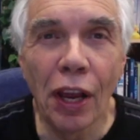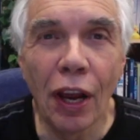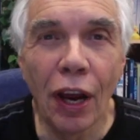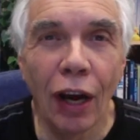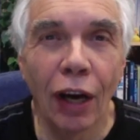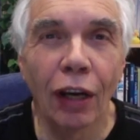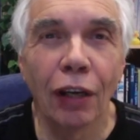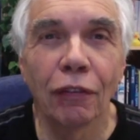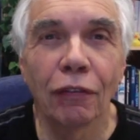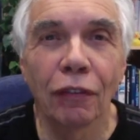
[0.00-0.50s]

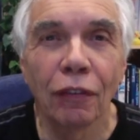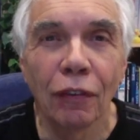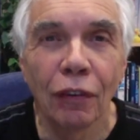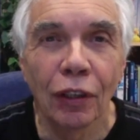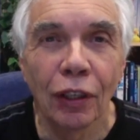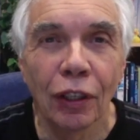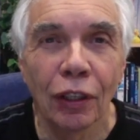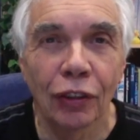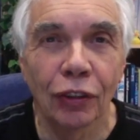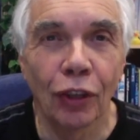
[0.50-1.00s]
of
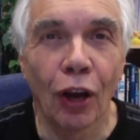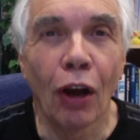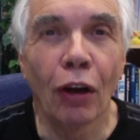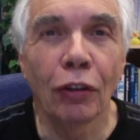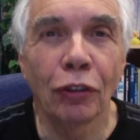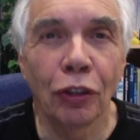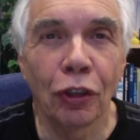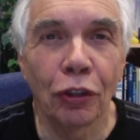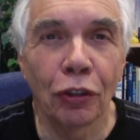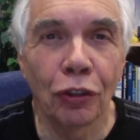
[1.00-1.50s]

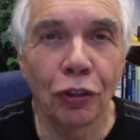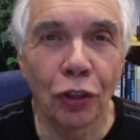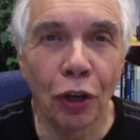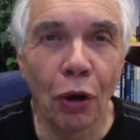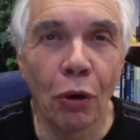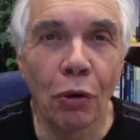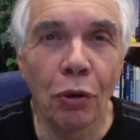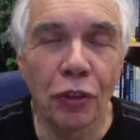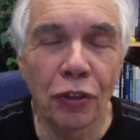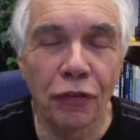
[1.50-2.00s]
Dr.
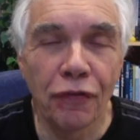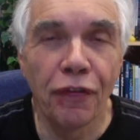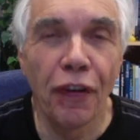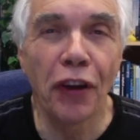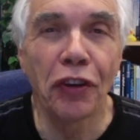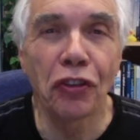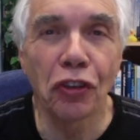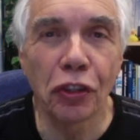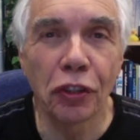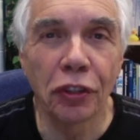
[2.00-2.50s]
Joe's
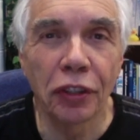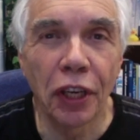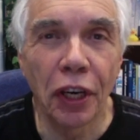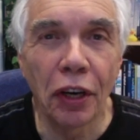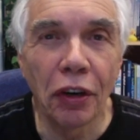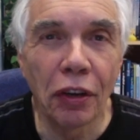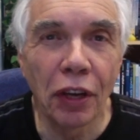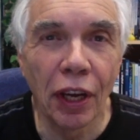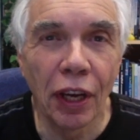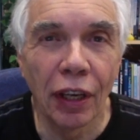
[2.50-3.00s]

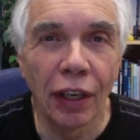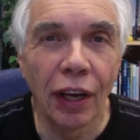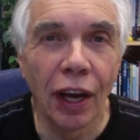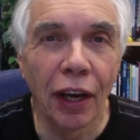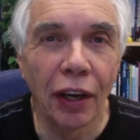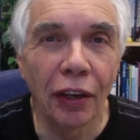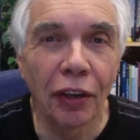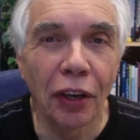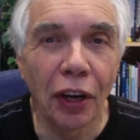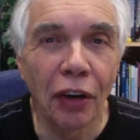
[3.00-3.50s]
vegetarian
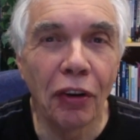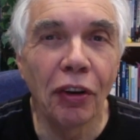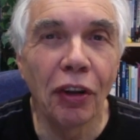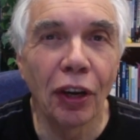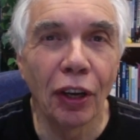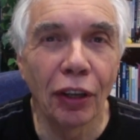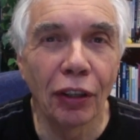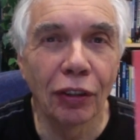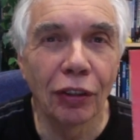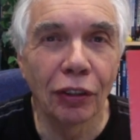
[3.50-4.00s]

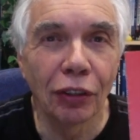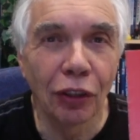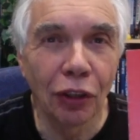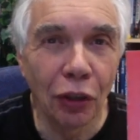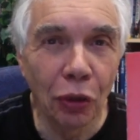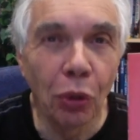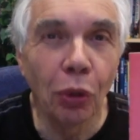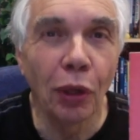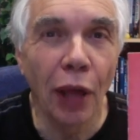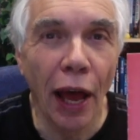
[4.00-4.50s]
Hungarian
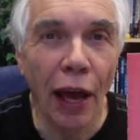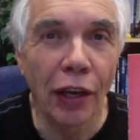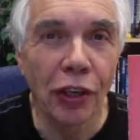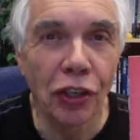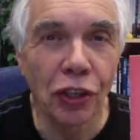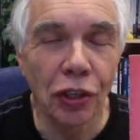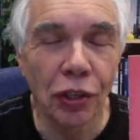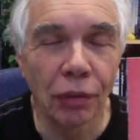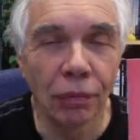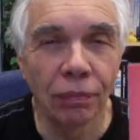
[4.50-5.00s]

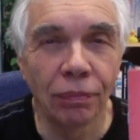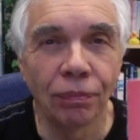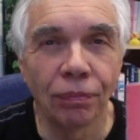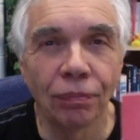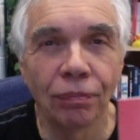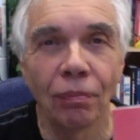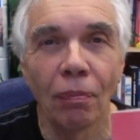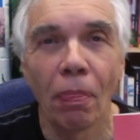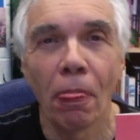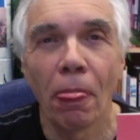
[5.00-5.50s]
goulash.
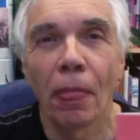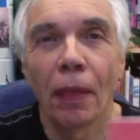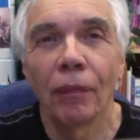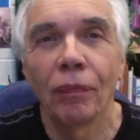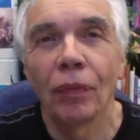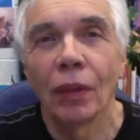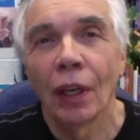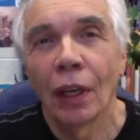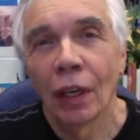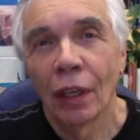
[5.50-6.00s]

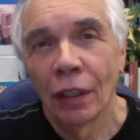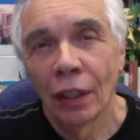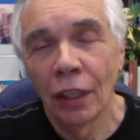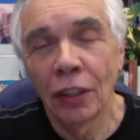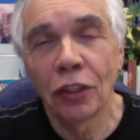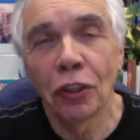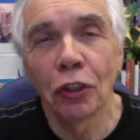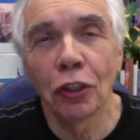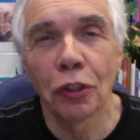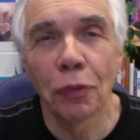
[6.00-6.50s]
This
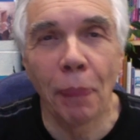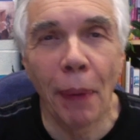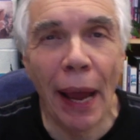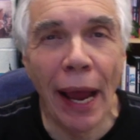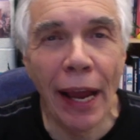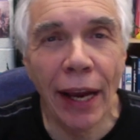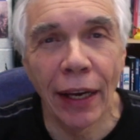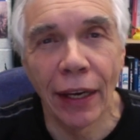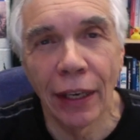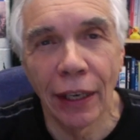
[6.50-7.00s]
goes
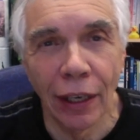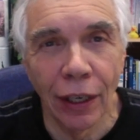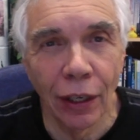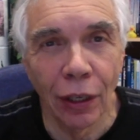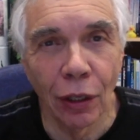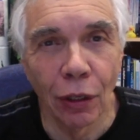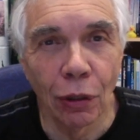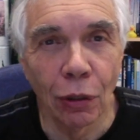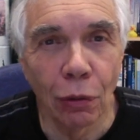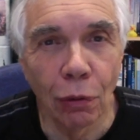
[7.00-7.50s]
back,
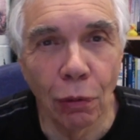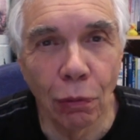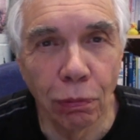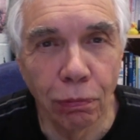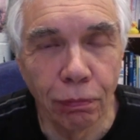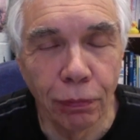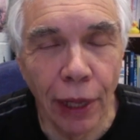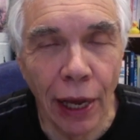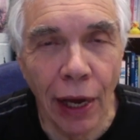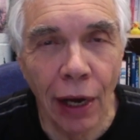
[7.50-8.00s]

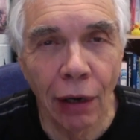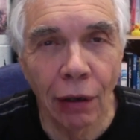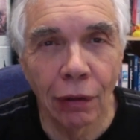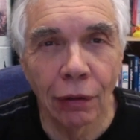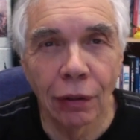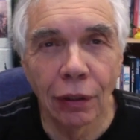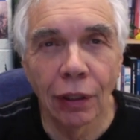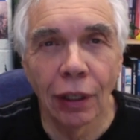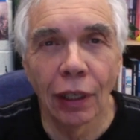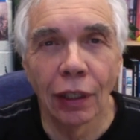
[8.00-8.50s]
now,
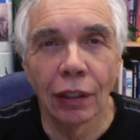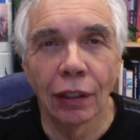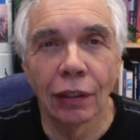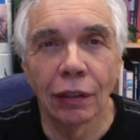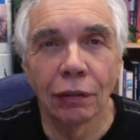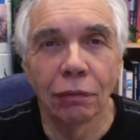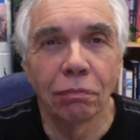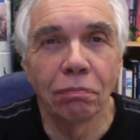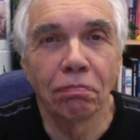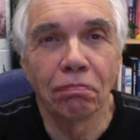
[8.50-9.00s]

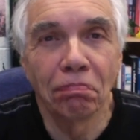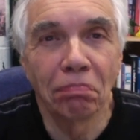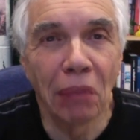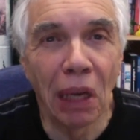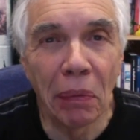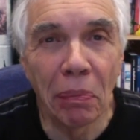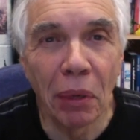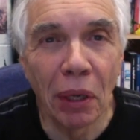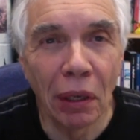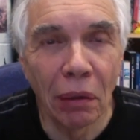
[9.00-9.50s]

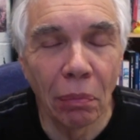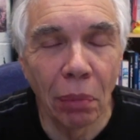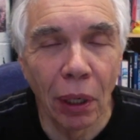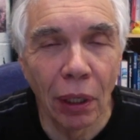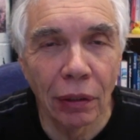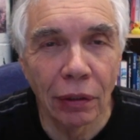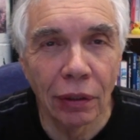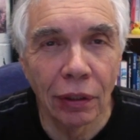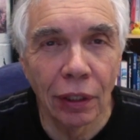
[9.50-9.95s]
maybe about